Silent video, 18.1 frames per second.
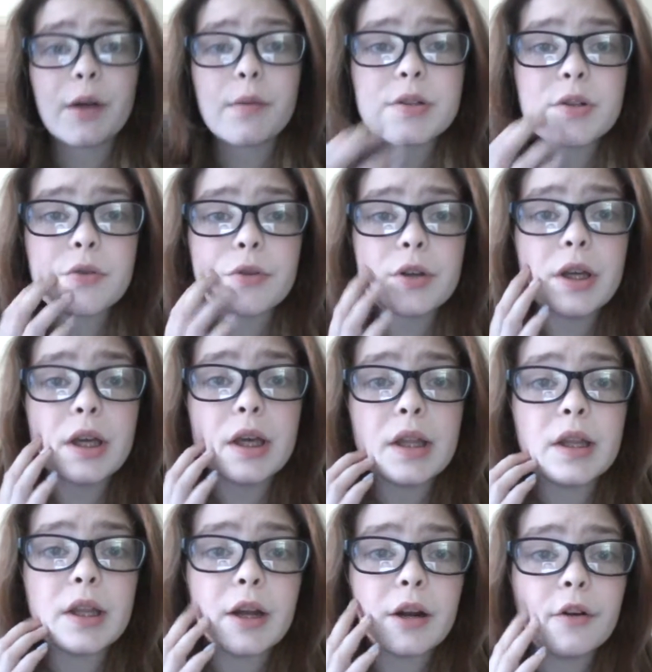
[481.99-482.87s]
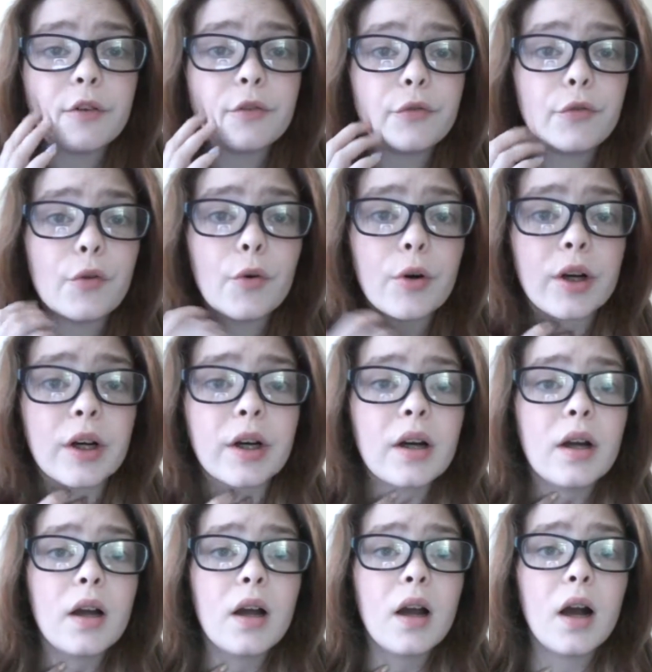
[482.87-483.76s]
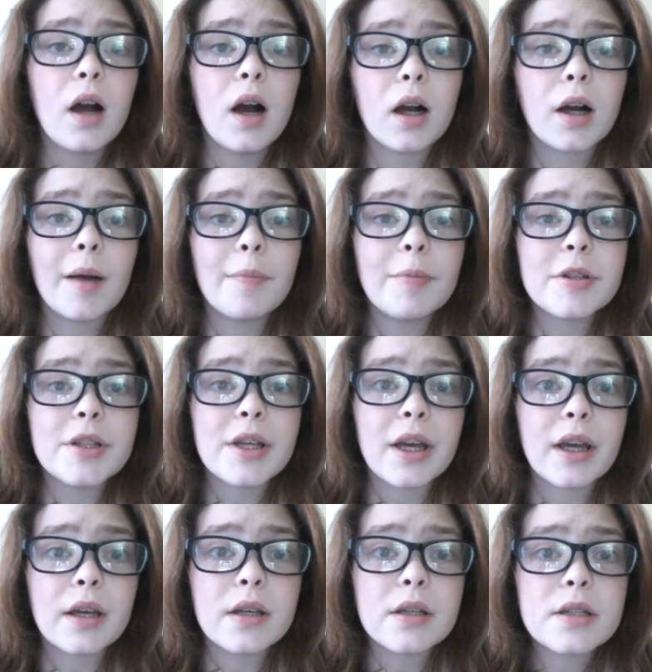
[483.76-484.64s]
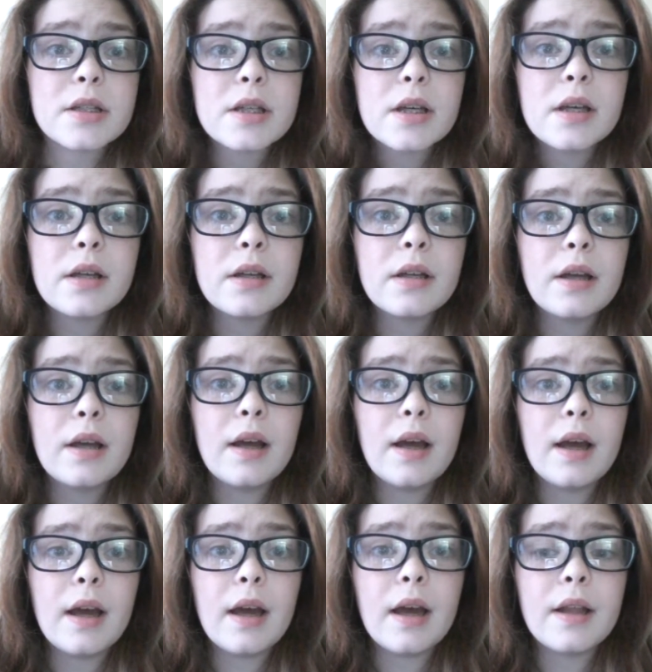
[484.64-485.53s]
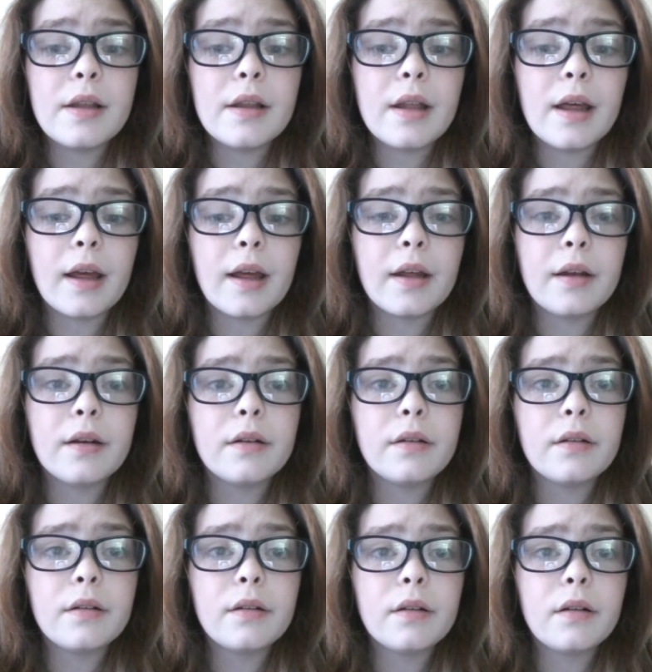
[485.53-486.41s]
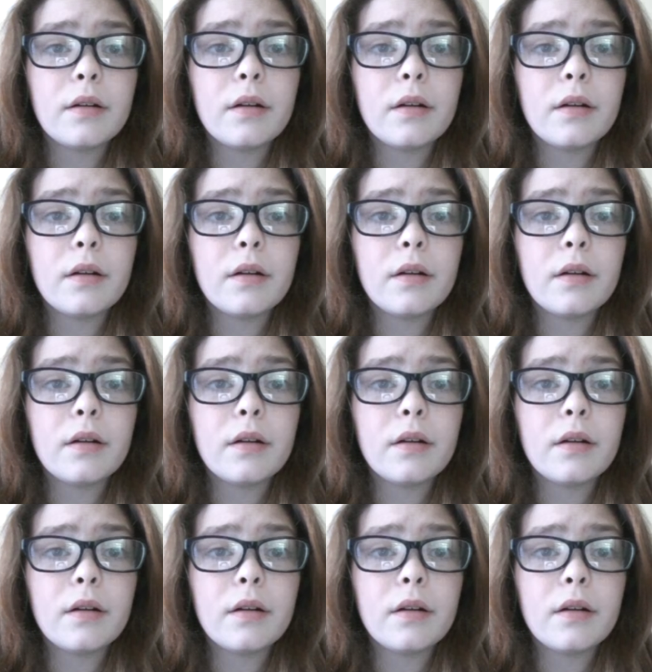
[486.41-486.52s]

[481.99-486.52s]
I was only in there for a couple days, and then